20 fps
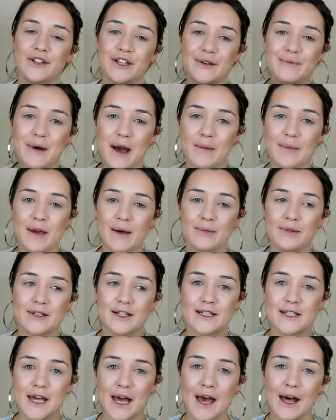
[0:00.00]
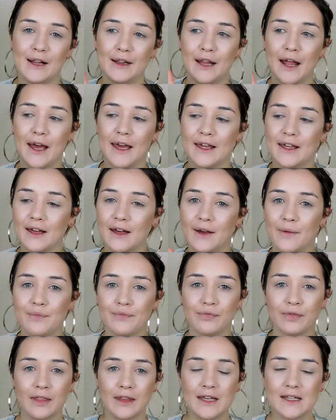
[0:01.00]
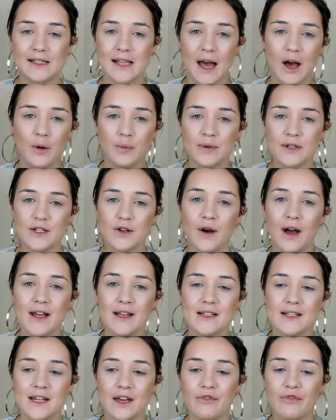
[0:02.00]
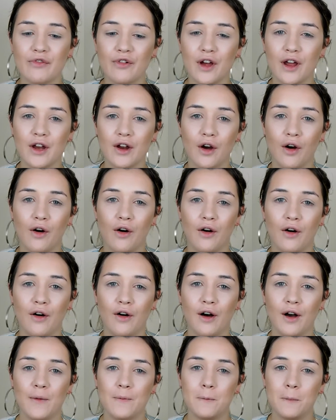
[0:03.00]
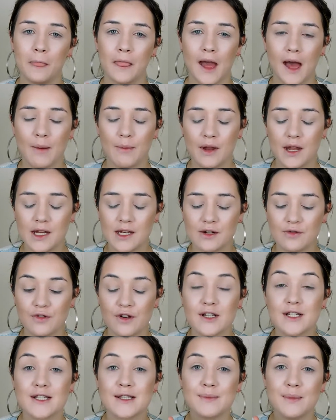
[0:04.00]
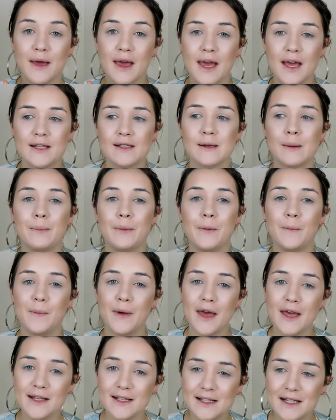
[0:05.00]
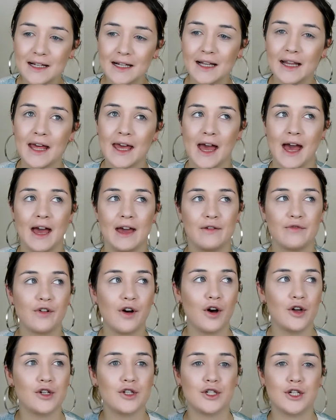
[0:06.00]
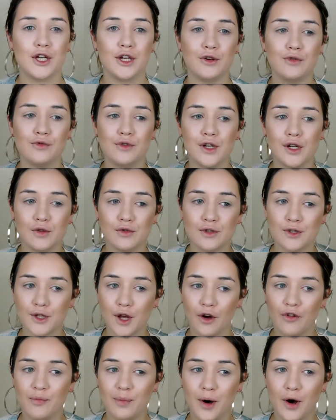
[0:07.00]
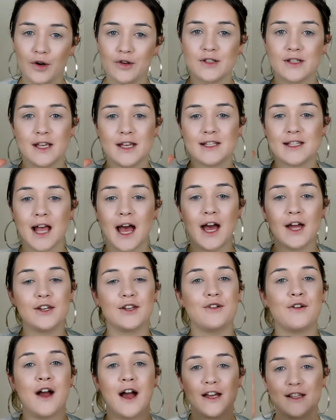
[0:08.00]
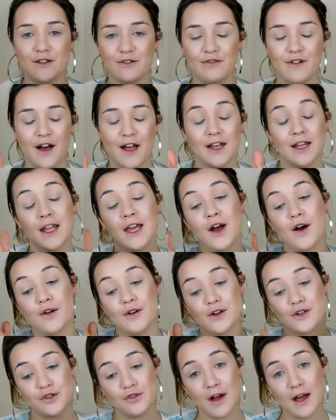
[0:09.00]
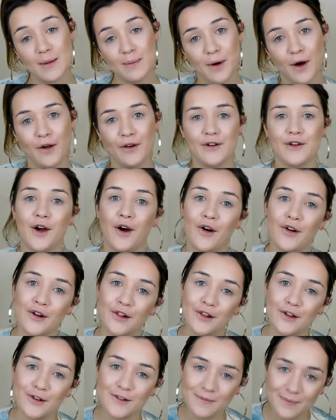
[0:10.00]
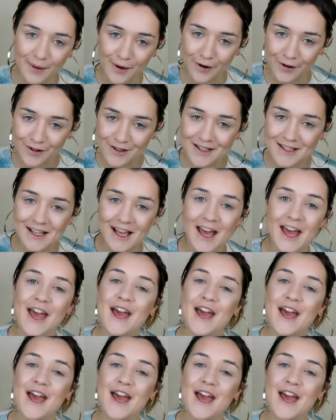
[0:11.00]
You might be able to tell, like, the setup is quite different or I'm in a different space, but basically I've gotten two new soft boxes and you guys are finally on a tripod, not on a load of books.